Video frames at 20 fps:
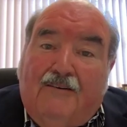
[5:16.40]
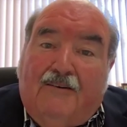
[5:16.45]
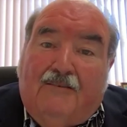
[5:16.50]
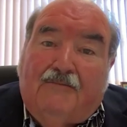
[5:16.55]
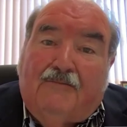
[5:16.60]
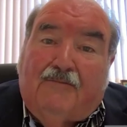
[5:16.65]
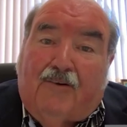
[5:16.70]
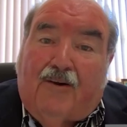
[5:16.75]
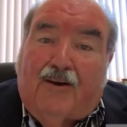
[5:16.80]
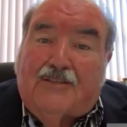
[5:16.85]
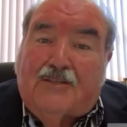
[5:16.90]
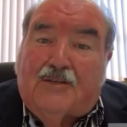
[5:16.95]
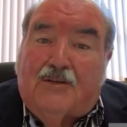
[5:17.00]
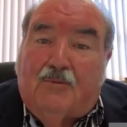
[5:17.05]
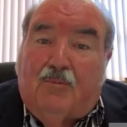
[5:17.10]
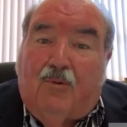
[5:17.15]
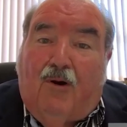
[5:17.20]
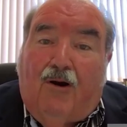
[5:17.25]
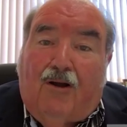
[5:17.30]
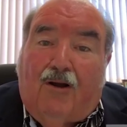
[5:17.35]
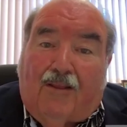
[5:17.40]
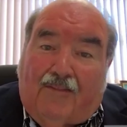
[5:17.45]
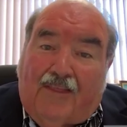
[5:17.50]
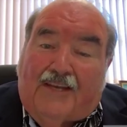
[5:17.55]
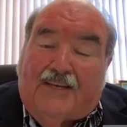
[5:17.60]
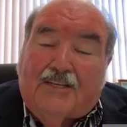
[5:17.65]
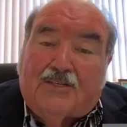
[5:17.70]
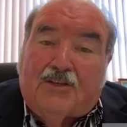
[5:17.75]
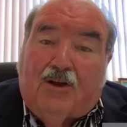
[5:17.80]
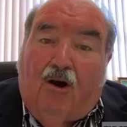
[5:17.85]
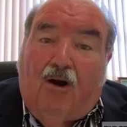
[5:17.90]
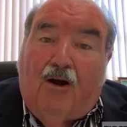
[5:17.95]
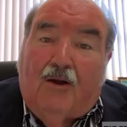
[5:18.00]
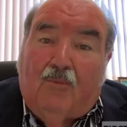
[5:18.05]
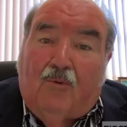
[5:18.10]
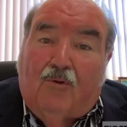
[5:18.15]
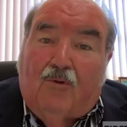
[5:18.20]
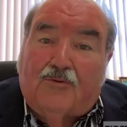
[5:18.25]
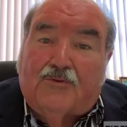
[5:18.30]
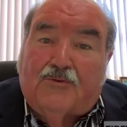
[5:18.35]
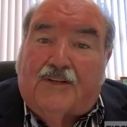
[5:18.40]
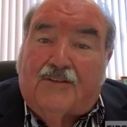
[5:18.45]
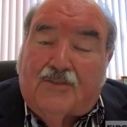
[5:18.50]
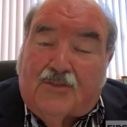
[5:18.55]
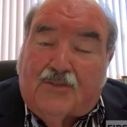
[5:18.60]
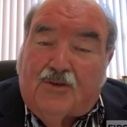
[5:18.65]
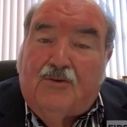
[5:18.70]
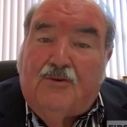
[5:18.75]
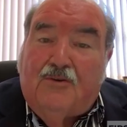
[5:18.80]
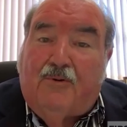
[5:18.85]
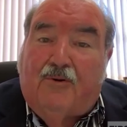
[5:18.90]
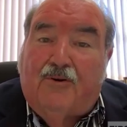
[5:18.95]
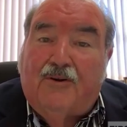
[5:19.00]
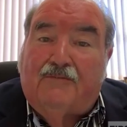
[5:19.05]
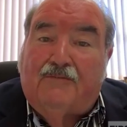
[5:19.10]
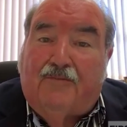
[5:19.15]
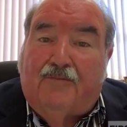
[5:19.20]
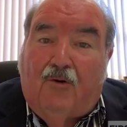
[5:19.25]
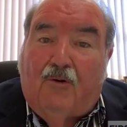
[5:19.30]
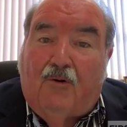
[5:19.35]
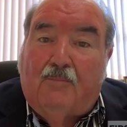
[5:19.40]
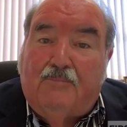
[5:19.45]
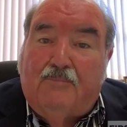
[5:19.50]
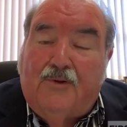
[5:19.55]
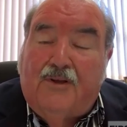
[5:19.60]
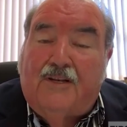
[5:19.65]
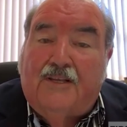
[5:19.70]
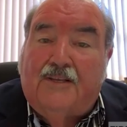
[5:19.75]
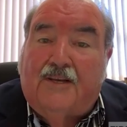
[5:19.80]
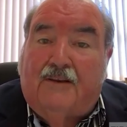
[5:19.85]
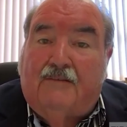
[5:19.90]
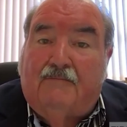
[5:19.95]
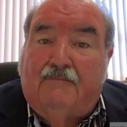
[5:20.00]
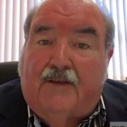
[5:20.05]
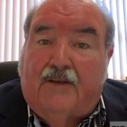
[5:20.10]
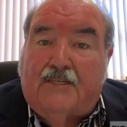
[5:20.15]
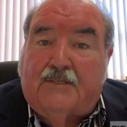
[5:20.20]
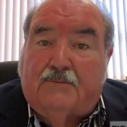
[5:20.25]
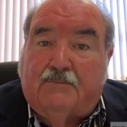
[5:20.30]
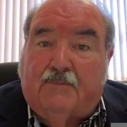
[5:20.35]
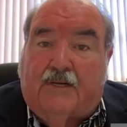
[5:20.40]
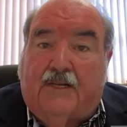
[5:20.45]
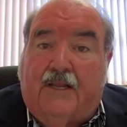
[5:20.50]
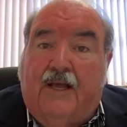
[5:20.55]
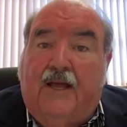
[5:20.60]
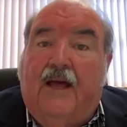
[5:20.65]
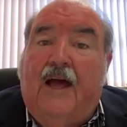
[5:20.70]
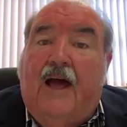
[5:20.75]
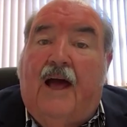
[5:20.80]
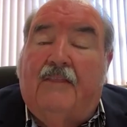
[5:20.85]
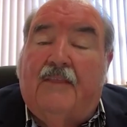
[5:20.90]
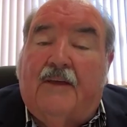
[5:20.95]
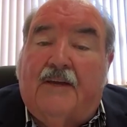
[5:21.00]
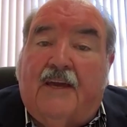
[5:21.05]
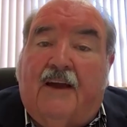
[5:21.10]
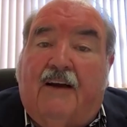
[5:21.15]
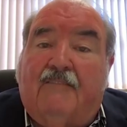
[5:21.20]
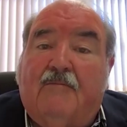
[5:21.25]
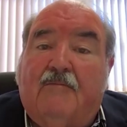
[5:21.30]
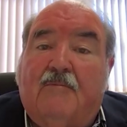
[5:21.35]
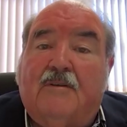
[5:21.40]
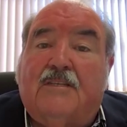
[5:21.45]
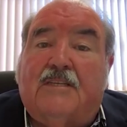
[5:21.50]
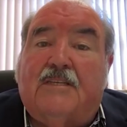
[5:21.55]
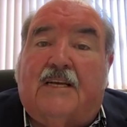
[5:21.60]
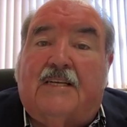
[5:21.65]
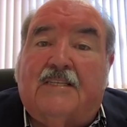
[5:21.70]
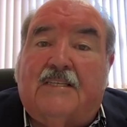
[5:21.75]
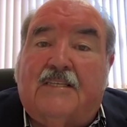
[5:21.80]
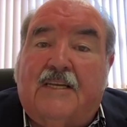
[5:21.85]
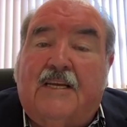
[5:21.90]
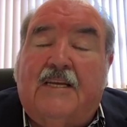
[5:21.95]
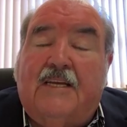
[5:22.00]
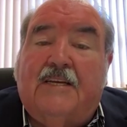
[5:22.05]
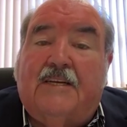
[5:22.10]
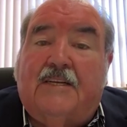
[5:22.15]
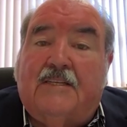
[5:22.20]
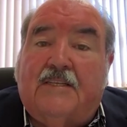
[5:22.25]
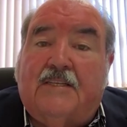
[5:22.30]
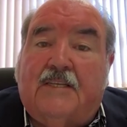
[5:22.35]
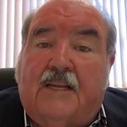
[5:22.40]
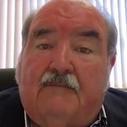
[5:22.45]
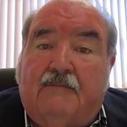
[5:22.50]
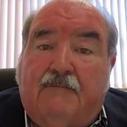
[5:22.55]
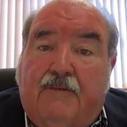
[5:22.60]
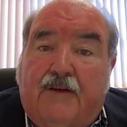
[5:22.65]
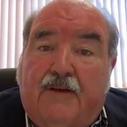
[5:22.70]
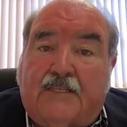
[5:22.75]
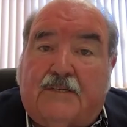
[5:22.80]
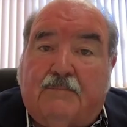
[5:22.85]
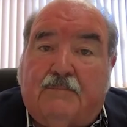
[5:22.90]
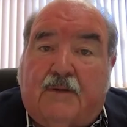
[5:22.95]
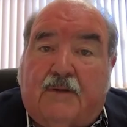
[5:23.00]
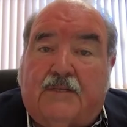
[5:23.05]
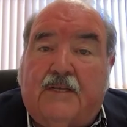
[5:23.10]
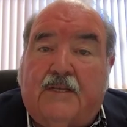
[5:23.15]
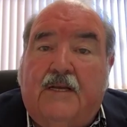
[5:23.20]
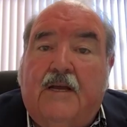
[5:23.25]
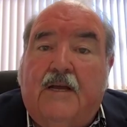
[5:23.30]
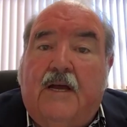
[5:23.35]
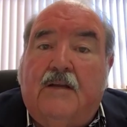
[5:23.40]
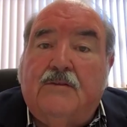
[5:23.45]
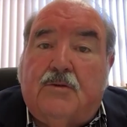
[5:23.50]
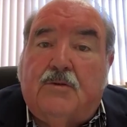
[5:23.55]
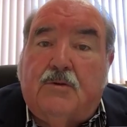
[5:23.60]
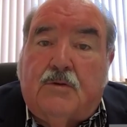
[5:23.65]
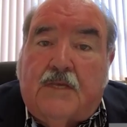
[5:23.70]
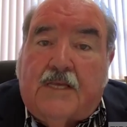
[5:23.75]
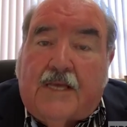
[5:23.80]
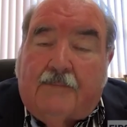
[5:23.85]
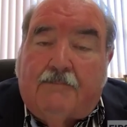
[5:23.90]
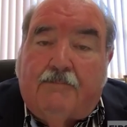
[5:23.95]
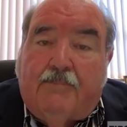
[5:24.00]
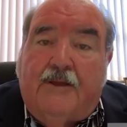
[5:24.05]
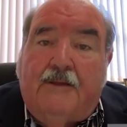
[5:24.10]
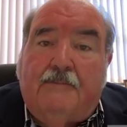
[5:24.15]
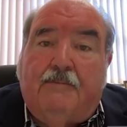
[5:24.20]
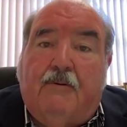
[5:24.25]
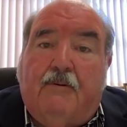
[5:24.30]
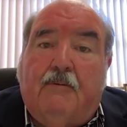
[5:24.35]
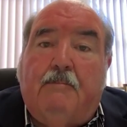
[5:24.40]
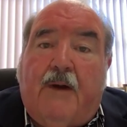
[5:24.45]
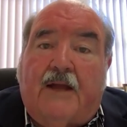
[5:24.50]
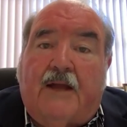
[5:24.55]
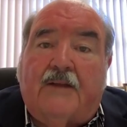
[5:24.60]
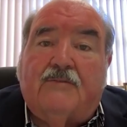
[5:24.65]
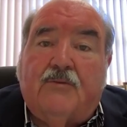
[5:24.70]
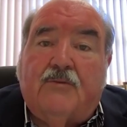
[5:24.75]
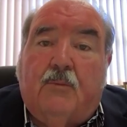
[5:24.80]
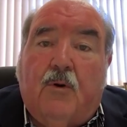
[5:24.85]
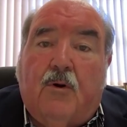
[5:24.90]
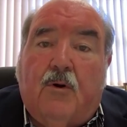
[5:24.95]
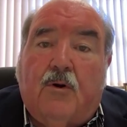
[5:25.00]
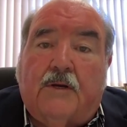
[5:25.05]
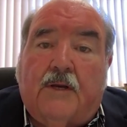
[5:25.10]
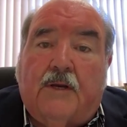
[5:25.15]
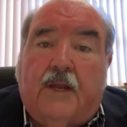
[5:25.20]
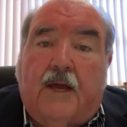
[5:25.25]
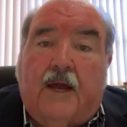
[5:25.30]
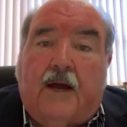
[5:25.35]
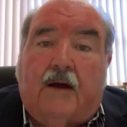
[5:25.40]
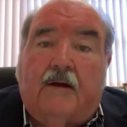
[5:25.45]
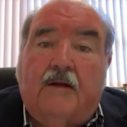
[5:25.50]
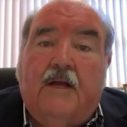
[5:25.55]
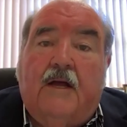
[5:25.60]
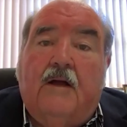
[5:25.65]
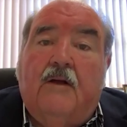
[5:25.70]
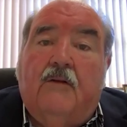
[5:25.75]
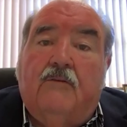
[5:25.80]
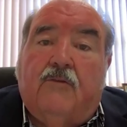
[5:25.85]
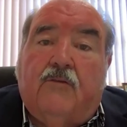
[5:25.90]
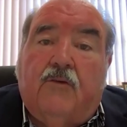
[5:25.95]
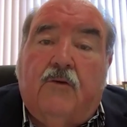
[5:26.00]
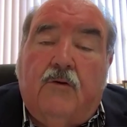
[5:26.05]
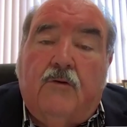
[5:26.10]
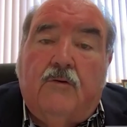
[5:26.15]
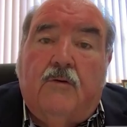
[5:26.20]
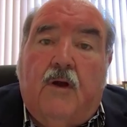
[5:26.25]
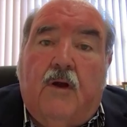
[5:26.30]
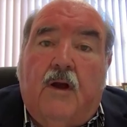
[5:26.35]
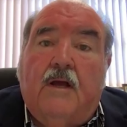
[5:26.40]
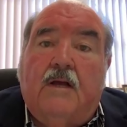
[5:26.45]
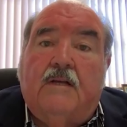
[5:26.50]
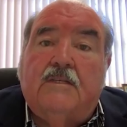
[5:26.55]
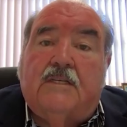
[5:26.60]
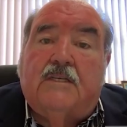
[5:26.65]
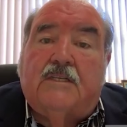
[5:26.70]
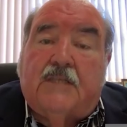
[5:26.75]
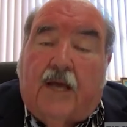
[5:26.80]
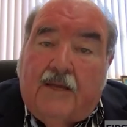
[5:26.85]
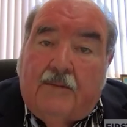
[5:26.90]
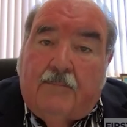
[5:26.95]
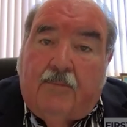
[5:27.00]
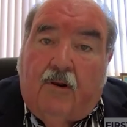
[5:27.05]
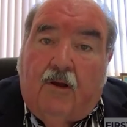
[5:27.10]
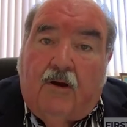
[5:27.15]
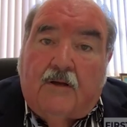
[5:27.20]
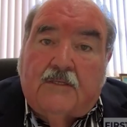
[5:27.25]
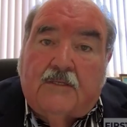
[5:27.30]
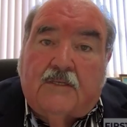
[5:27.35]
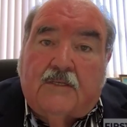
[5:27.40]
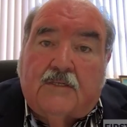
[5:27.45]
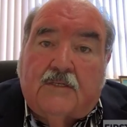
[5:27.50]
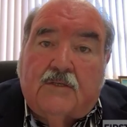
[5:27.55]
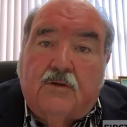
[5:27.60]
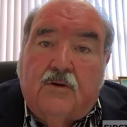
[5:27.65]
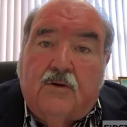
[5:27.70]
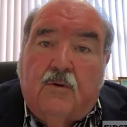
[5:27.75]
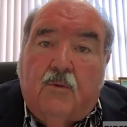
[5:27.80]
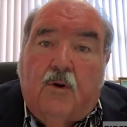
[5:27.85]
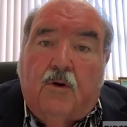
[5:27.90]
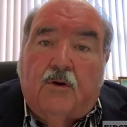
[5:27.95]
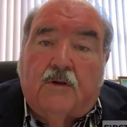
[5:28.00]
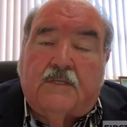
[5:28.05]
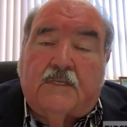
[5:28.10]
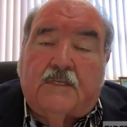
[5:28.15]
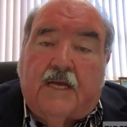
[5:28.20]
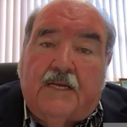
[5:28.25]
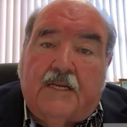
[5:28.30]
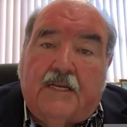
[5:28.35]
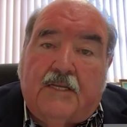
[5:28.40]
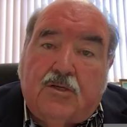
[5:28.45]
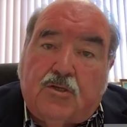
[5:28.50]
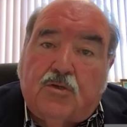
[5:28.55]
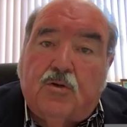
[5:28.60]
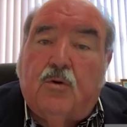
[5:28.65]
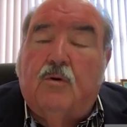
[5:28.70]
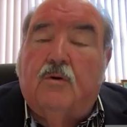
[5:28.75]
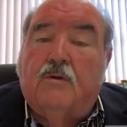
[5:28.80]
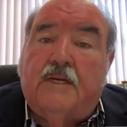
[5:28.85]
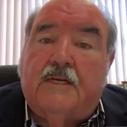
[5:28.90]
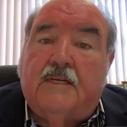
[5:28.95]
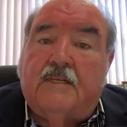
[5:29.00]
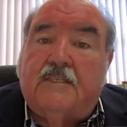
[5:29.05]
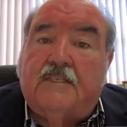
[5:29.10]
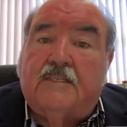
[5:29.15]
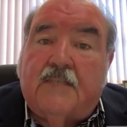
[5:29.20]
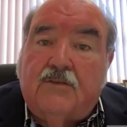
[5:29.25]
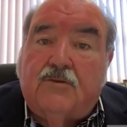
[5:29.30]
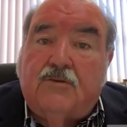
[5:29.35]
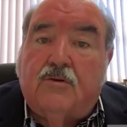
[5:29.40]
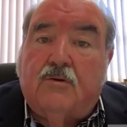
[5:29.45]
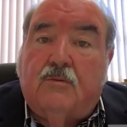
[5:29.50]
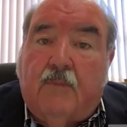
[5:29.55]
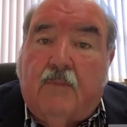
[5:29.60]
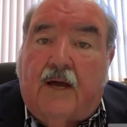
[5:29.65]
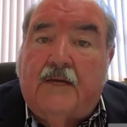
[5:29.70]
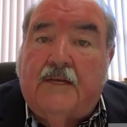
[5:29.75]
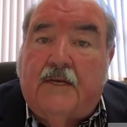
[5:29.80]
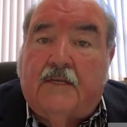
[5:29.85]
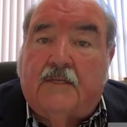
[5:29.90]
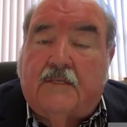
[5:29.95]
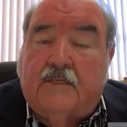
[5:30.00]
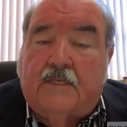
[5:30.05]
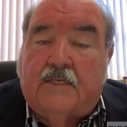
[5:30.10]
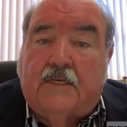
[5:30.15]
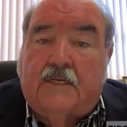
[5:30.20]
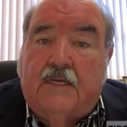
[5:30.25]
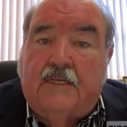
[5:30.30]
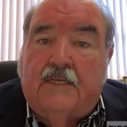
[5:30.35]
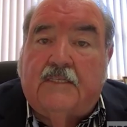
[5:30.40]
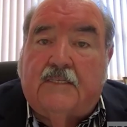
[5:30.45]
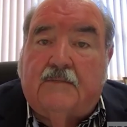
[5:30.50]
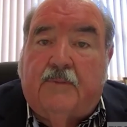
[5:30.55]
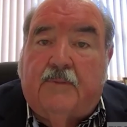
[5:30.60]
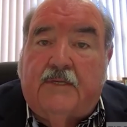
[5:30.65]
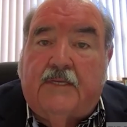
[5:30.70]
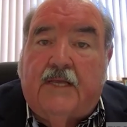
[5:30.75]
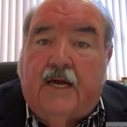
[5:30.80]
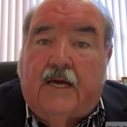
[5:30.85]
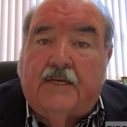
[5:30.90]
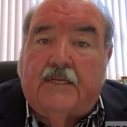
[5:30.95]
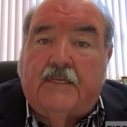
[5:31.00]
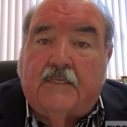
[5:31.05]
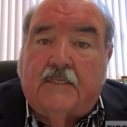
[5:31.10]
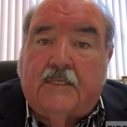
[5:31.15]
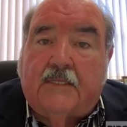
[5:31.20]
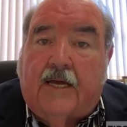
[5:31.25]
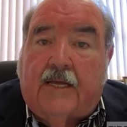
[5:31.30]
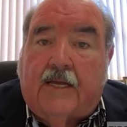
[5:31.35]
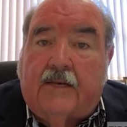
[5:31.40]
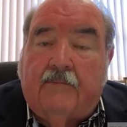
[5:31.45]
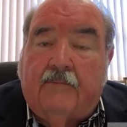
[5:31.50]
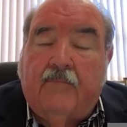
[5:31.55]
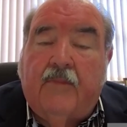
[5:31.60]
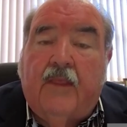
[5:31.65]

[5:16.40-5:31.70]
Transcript: for us in Whyalla, that is eye-watering, 2.4 billion investment. And the governments are seeing it as an investment to get people back to work now, to stabilise the steelworks and ensure the essential maintenance that needs to be done is done,